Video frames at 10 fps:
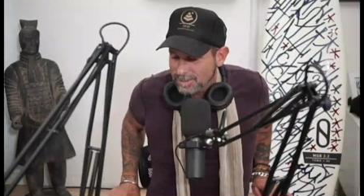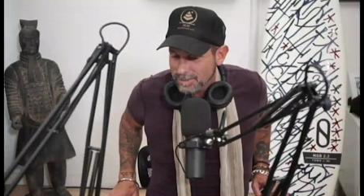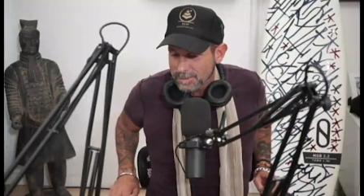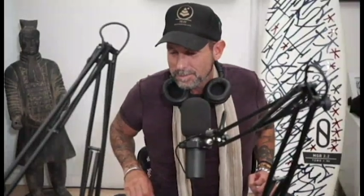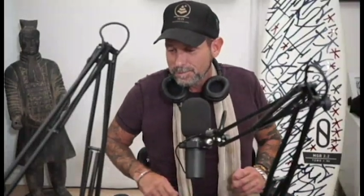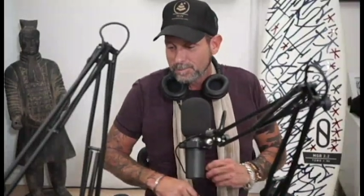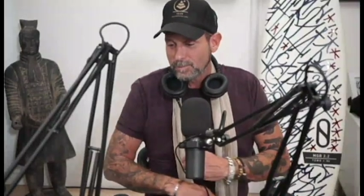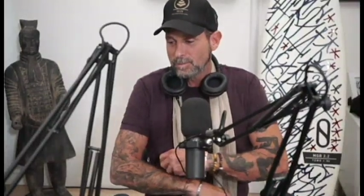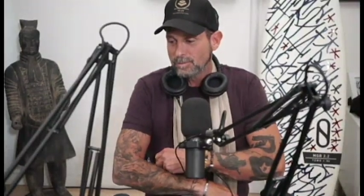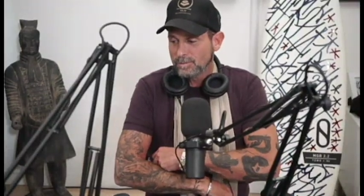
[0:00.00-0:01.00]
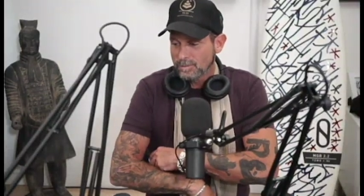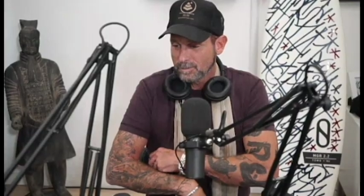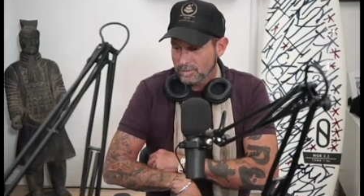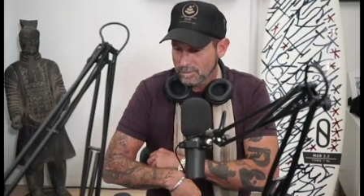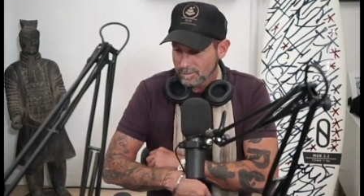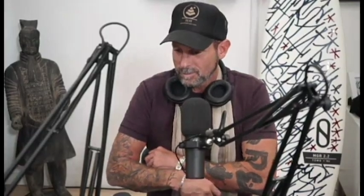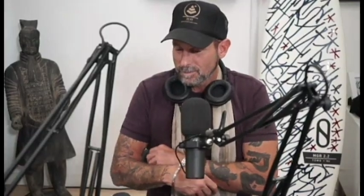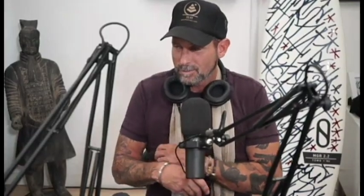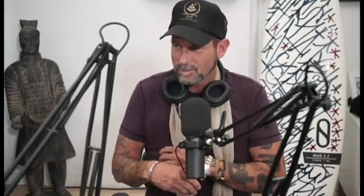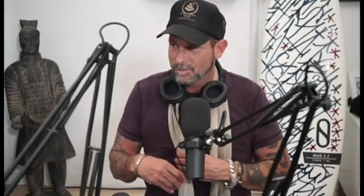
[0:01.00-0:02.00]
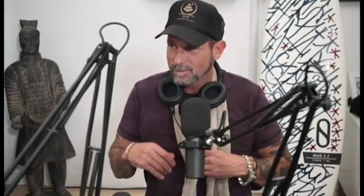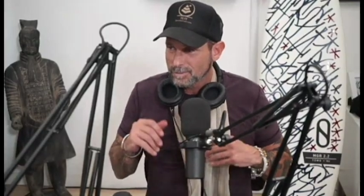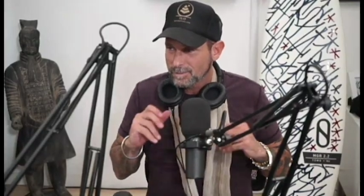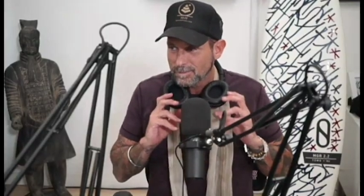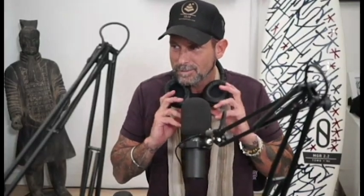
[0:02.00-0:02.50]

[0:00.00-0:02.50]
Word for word: because I was going to class. We met at the chateau. When I